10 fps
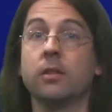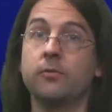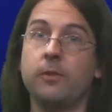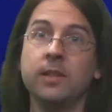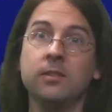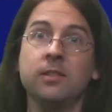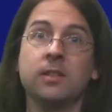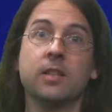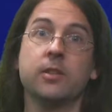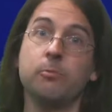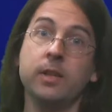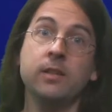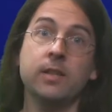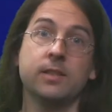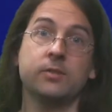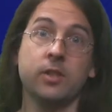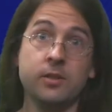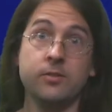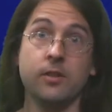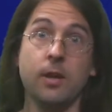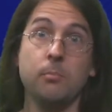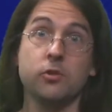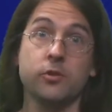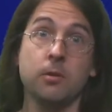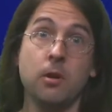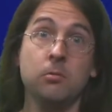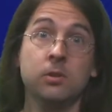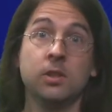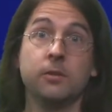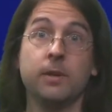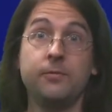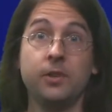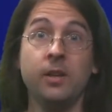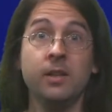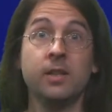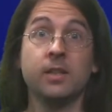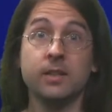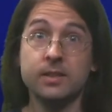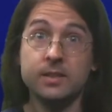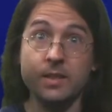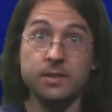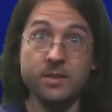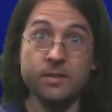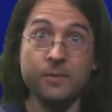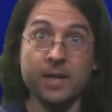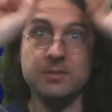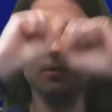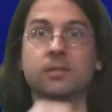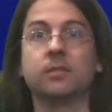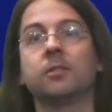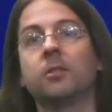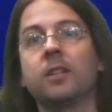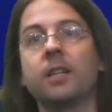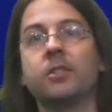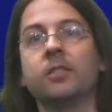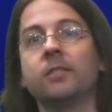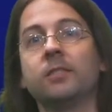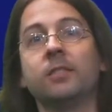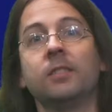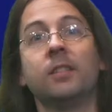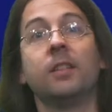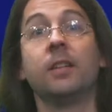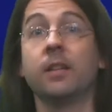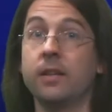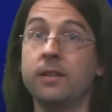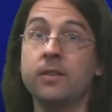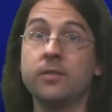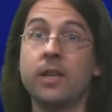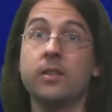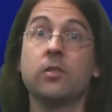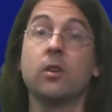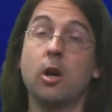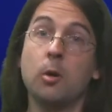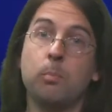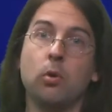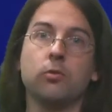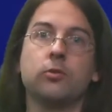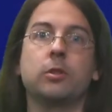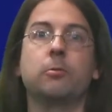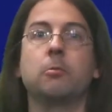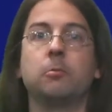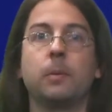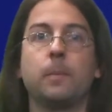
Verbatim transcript: This vector is written as just the number 0 with the this is a vector notation. In this case, a bold 0.